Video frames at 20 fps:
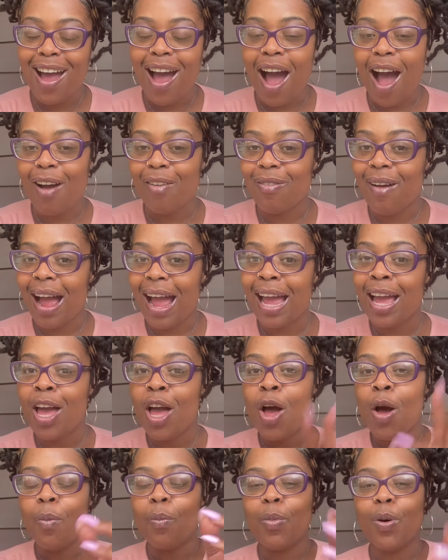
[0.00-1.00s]
All right,
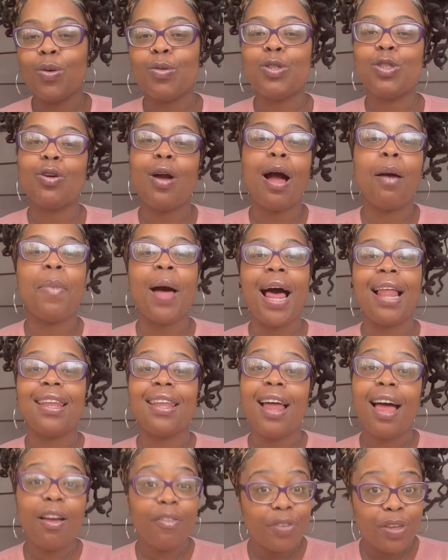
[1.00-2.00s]
Moon Tribe, I
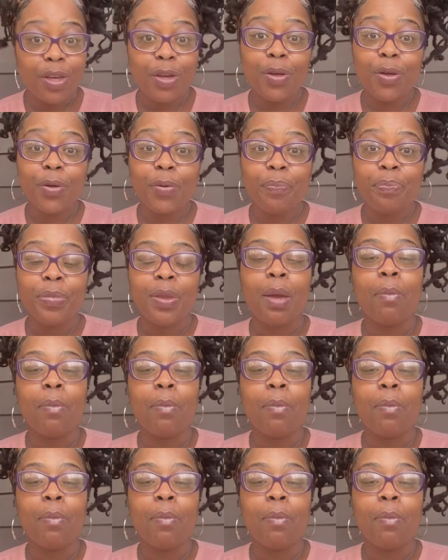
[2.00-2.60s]
love you.